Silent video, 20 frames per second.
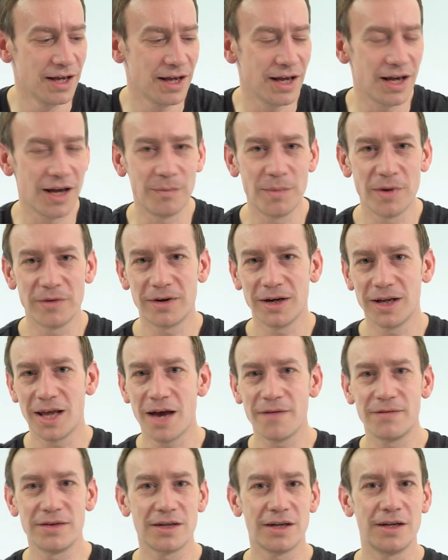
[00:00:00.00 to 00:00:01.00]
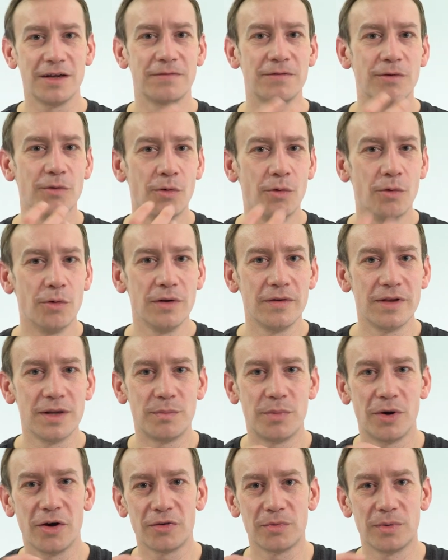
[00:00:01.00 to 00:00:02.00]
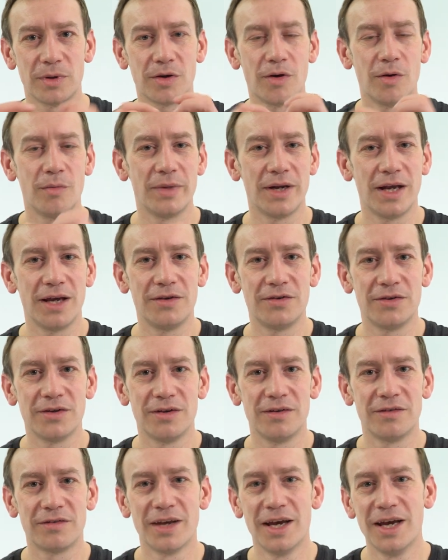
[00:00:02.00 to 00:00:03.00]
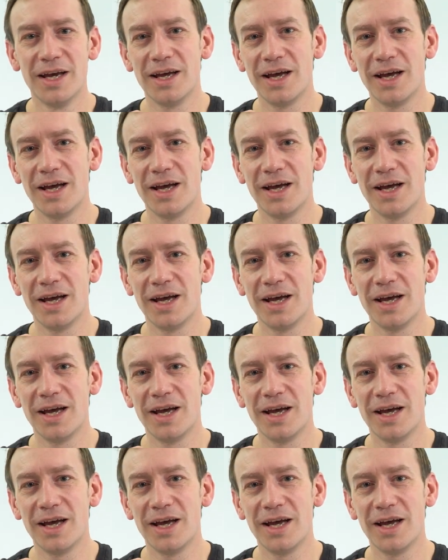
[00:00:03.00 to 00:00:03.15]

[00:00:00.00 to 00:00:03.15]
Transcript: Uh, I'm afraid I haven't done it for all of the possible combinations,